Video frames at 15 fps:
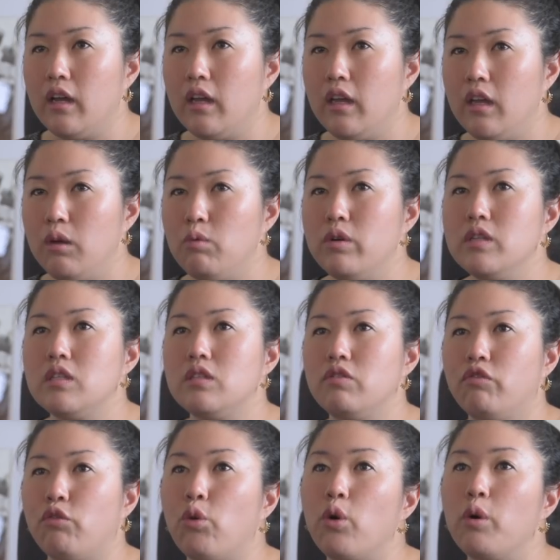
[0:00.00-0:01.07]
It was
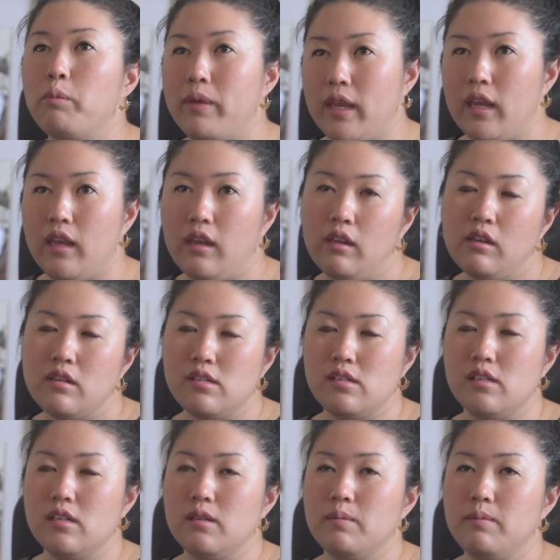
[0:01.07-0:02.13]
for me,
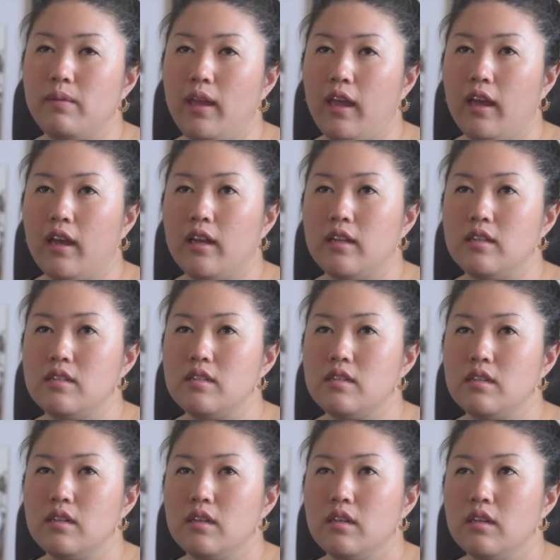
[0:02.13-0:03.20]
and
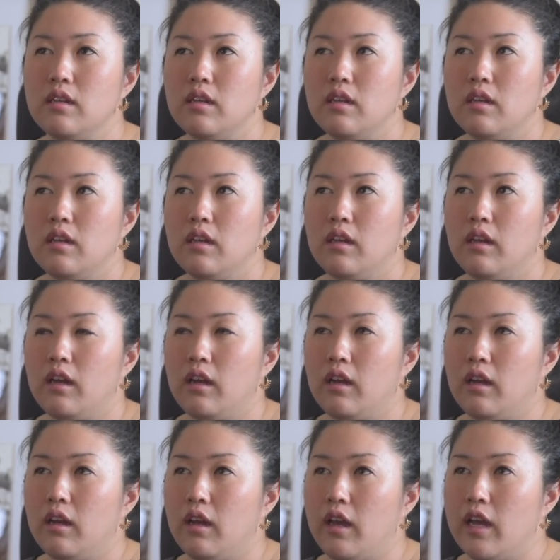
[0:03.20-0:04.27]

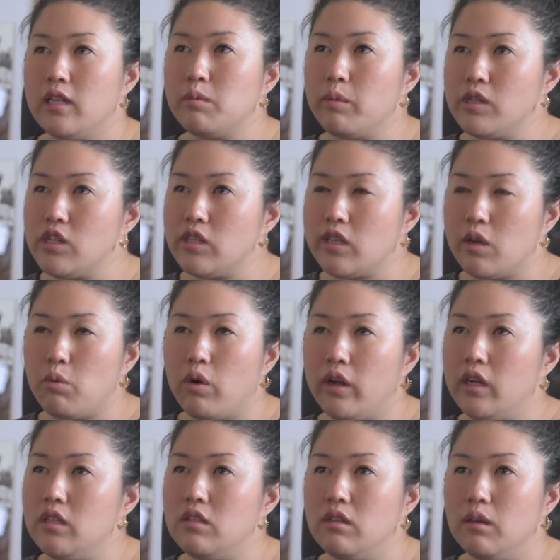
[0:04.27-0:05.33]
as much as I
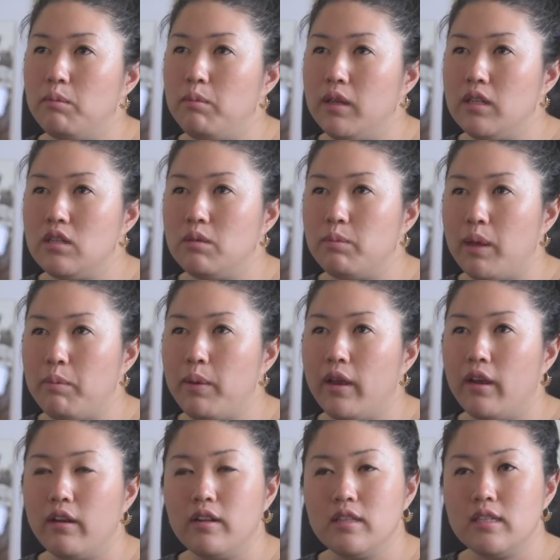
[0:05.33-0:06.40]
wanted to admit to my
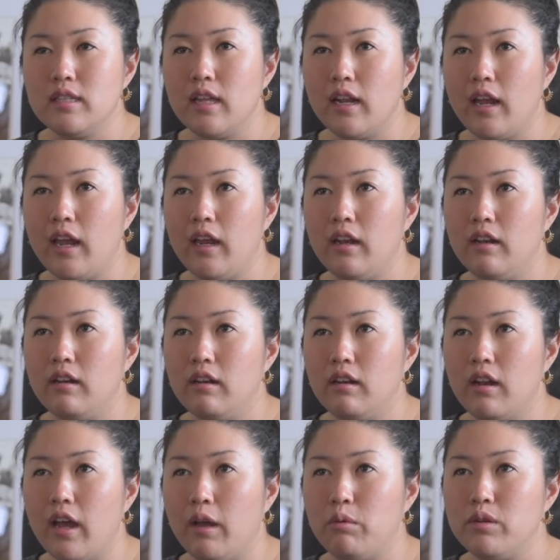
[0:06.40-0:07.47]
parents that I
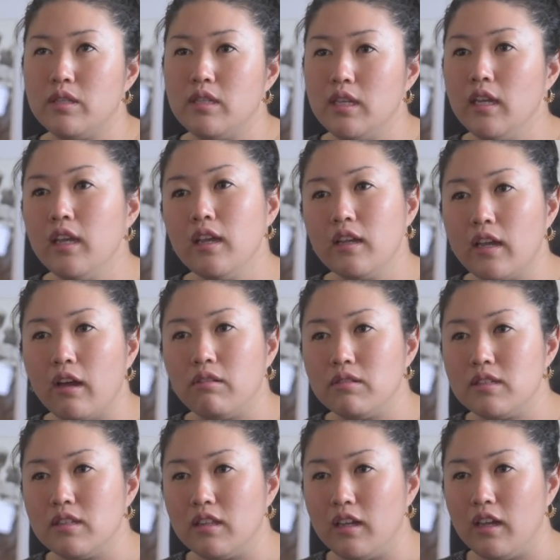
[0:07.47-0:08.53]
was seeking
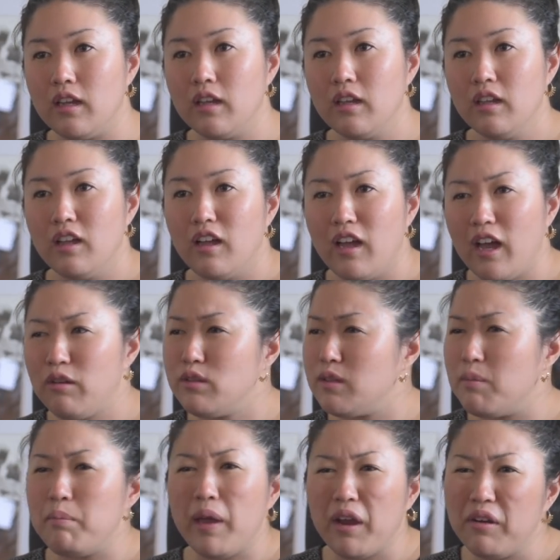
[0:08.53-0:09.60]
counseling, I was
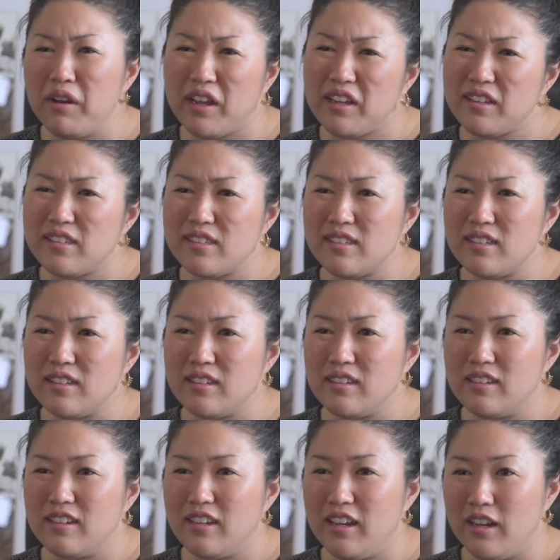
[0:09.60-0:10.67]
embarrassed,
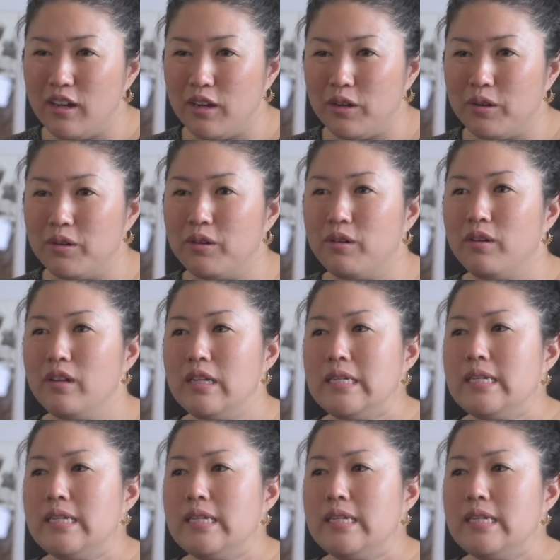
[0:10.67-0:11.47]
you know.